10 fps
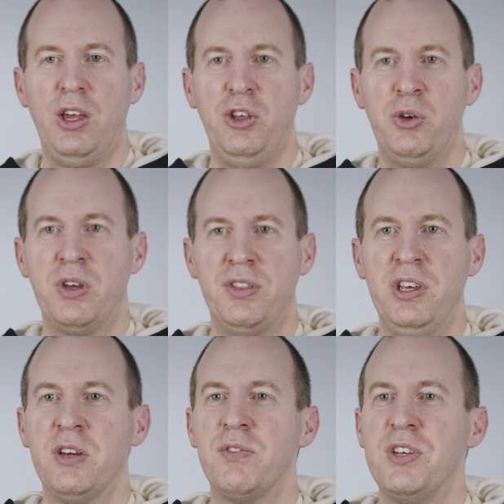You can
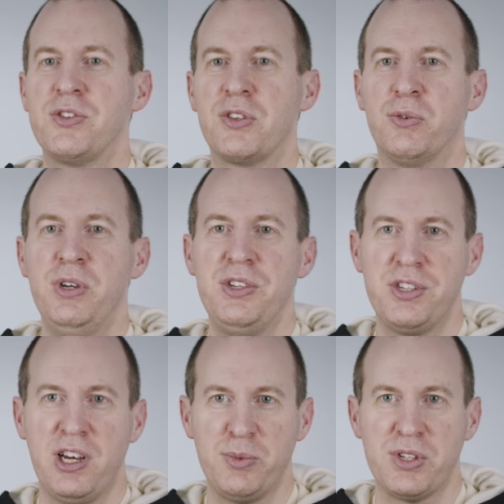think of these three
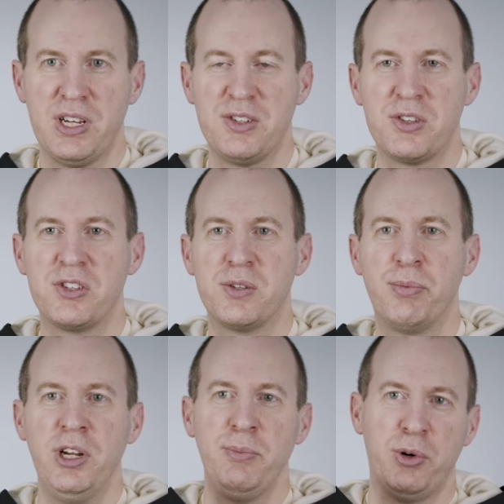steps as
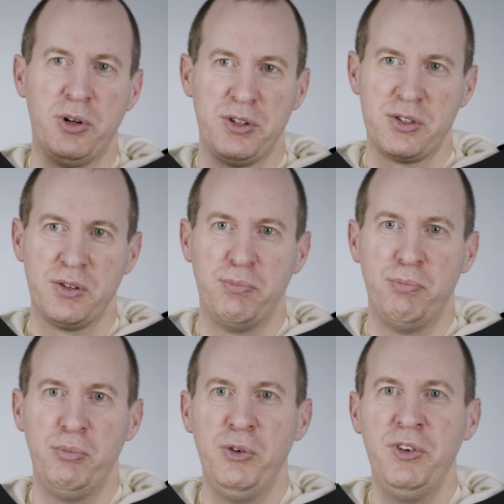springboards,
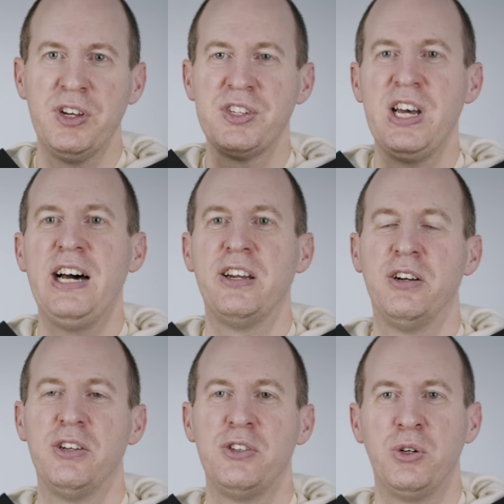moving us
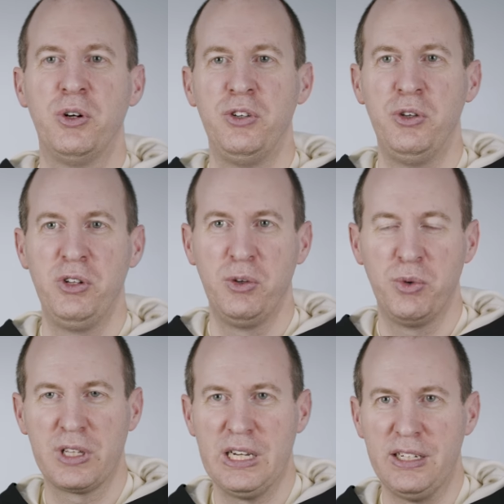higher toward union
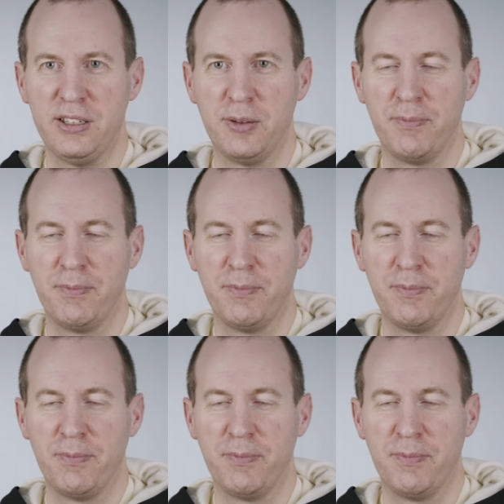with God.